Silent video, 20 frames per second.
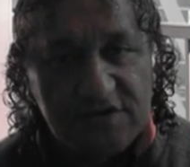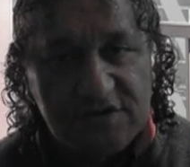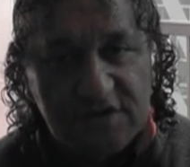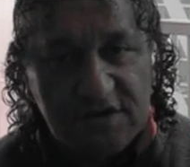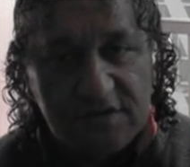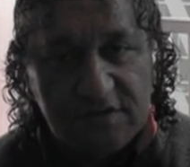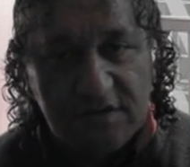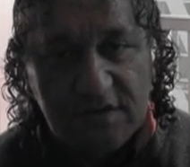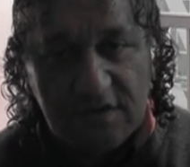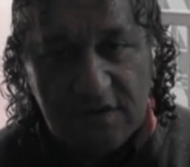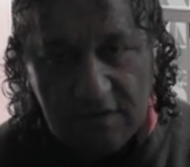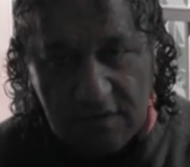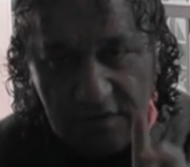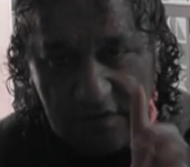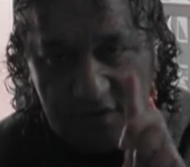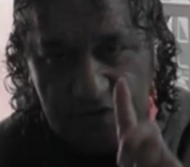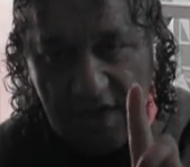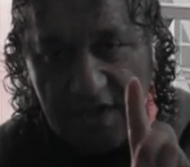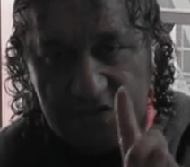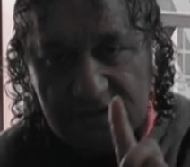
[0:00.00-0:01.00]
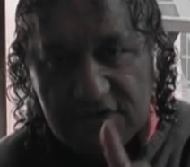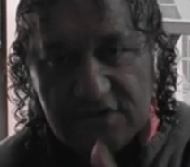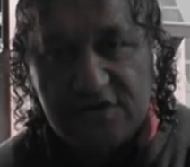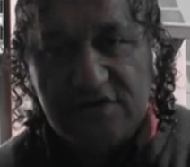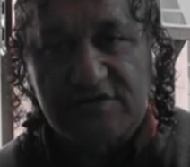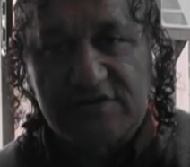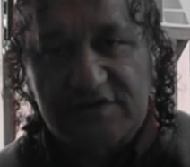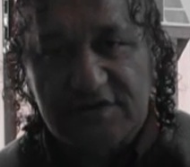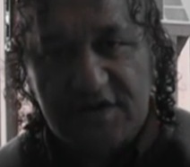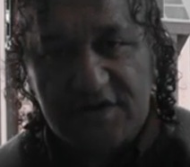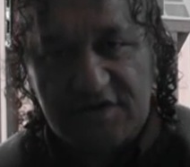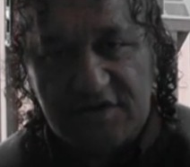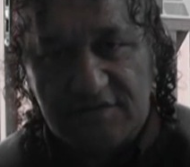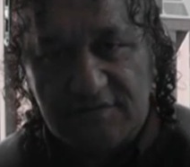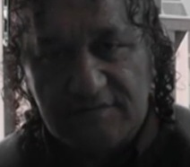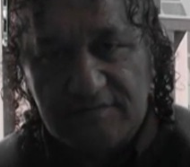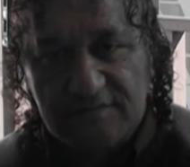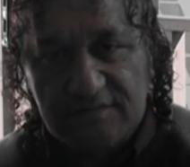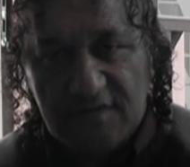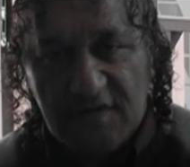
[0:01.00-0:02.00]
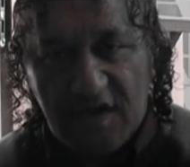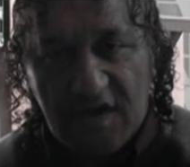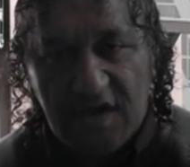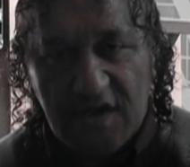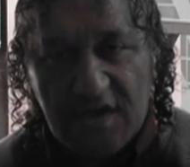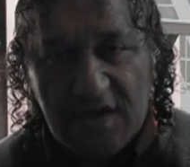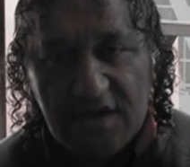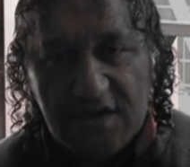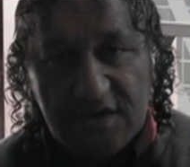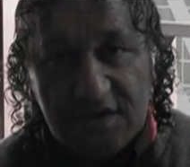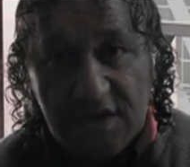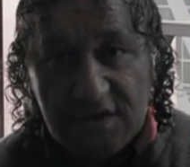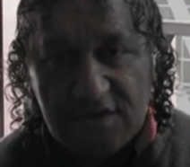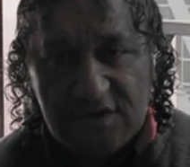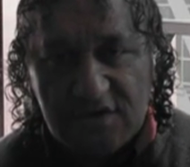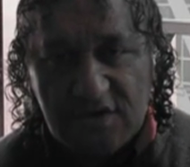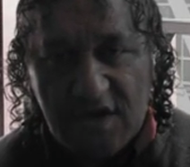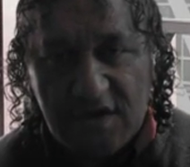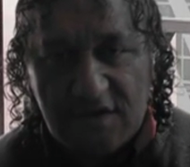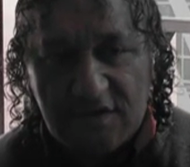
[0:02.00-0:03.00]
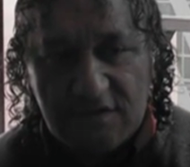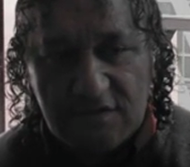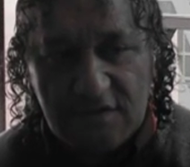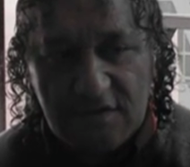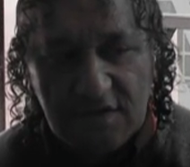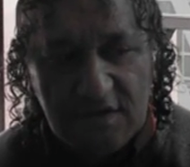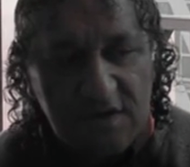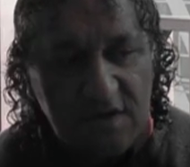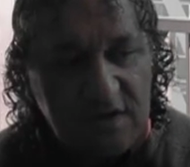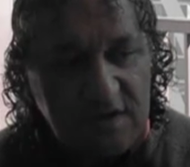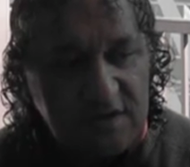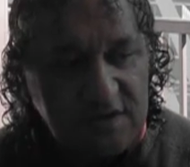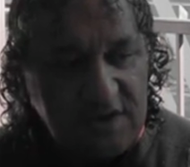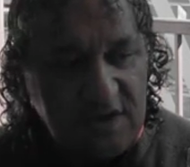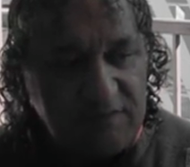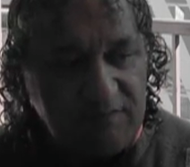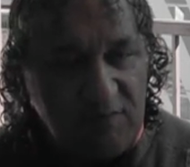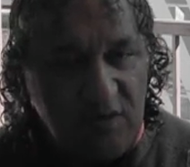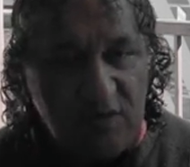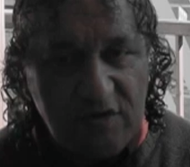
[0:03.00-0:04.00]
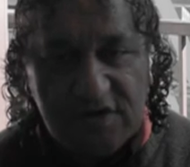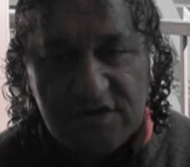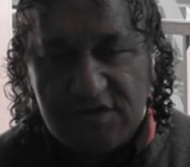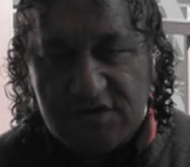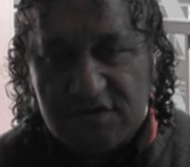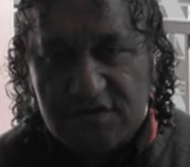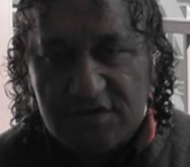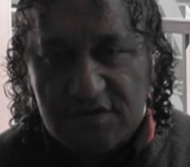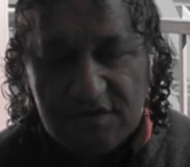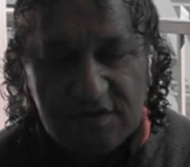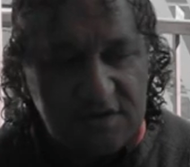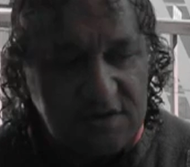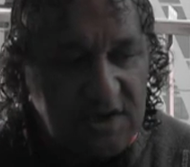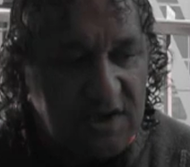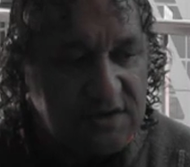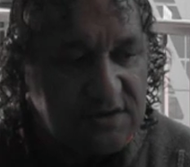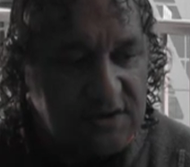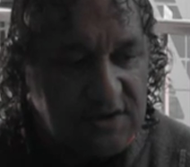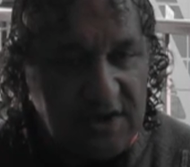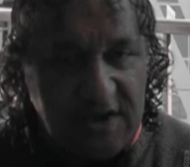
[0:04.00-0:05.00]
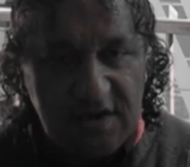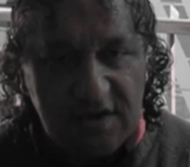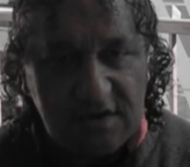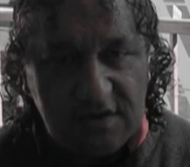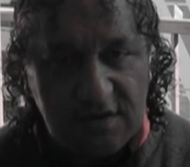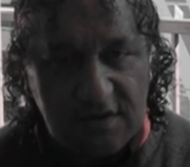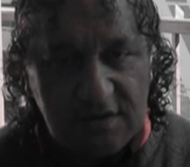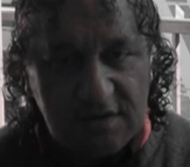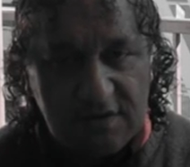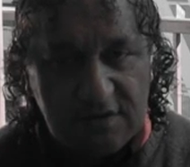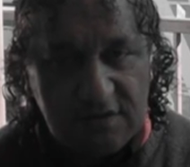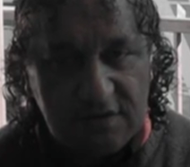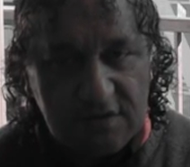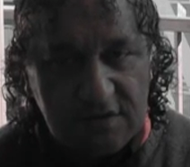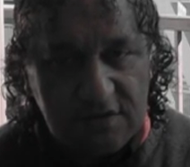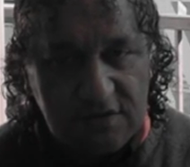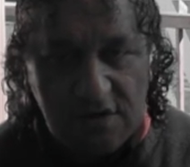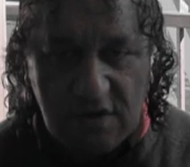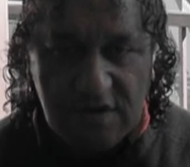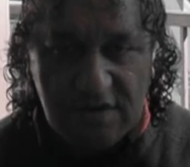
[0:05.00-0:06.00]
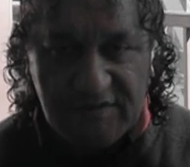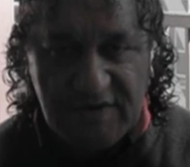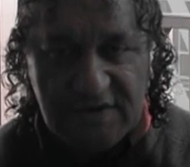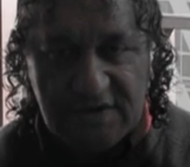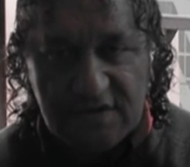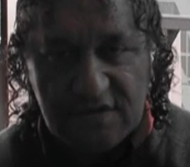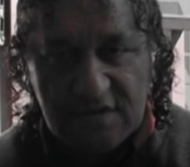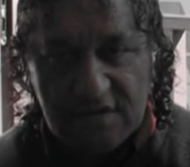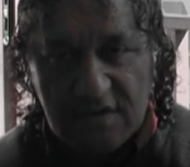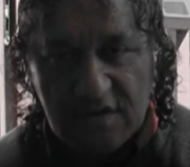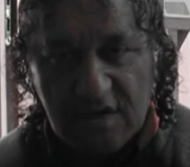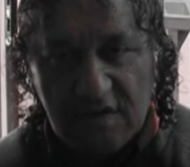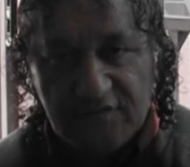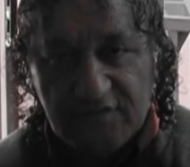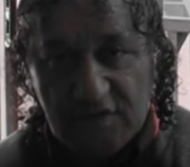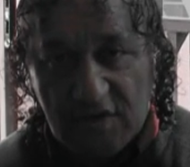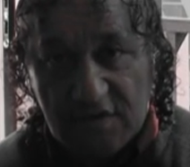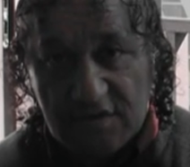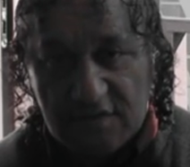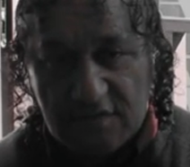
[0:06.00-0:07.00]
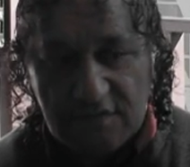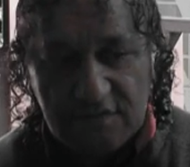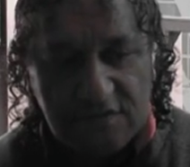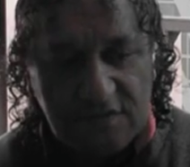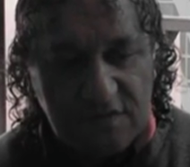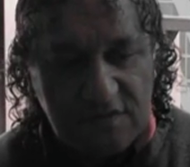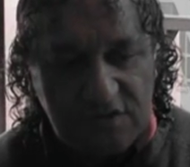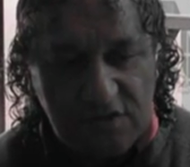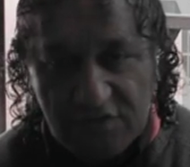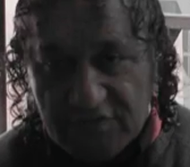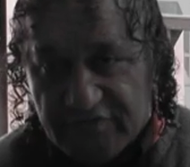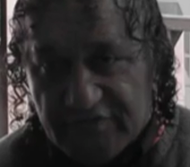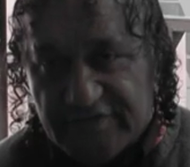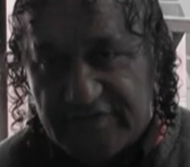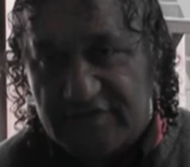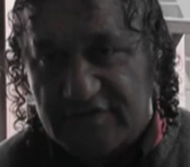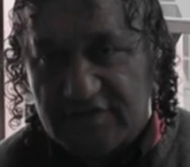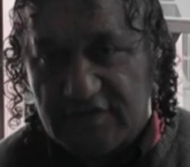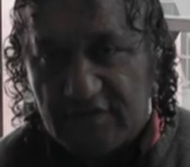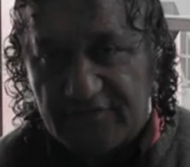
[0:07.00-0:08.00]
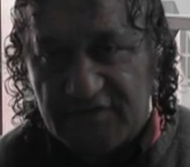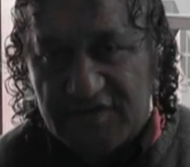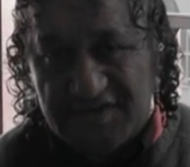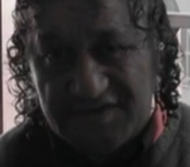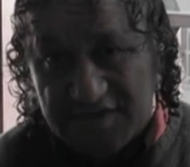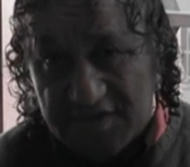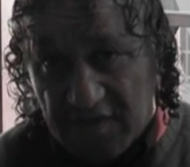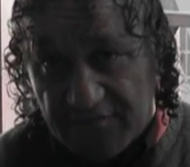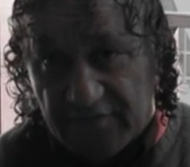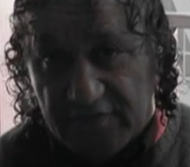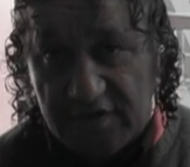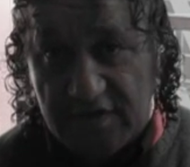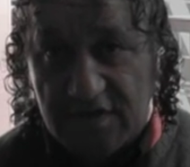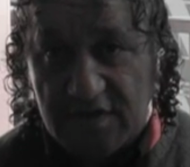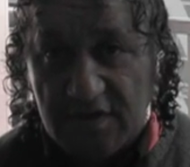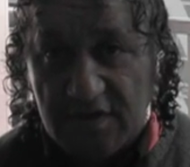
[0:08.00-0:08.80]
Zealand. That jurisdiction, okay, that title, that mortgage, that lien document of title, Doctrines of Discovery,